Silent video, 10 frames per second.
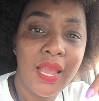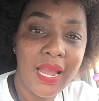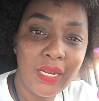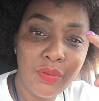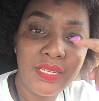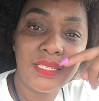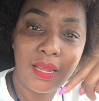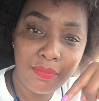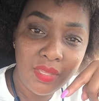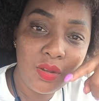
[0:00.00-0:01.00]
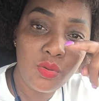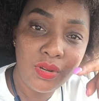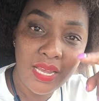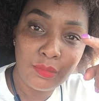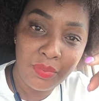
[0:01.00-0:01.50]
And when something good
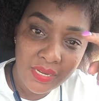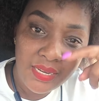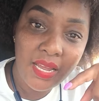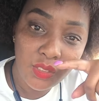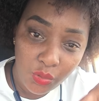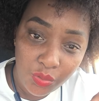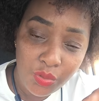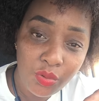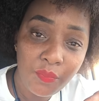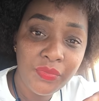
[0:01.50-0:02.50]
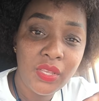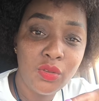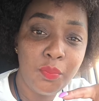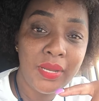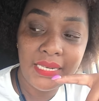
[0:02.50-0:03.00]
has been done to you,
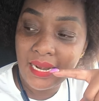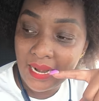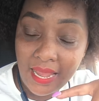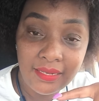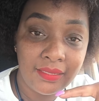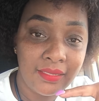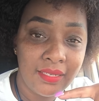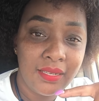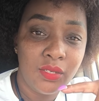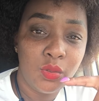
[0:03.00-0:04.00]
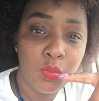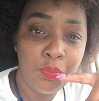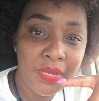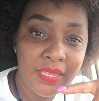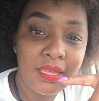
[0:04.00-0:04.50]
you better learn to
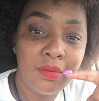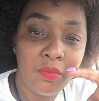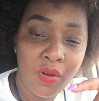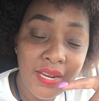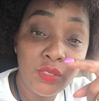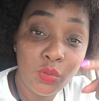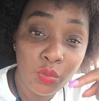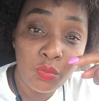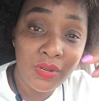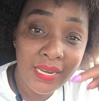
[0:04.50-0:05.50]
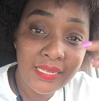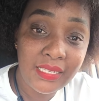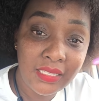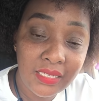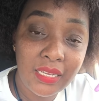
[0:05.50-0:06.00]
be the one to let
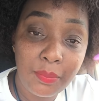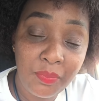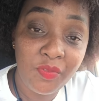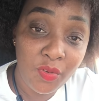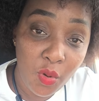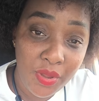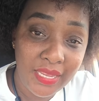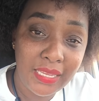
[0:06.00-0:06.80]
it keep flowing.